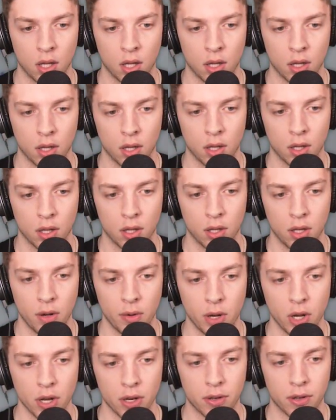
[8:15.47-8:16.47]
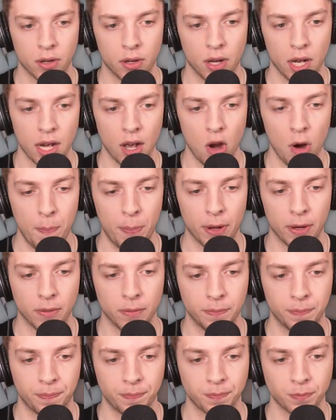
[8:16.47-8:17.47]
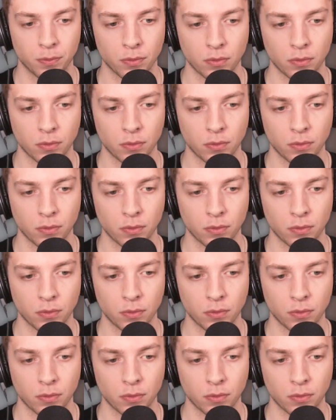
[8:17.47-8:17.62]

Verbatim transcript: No. No, we're good. It opened. It,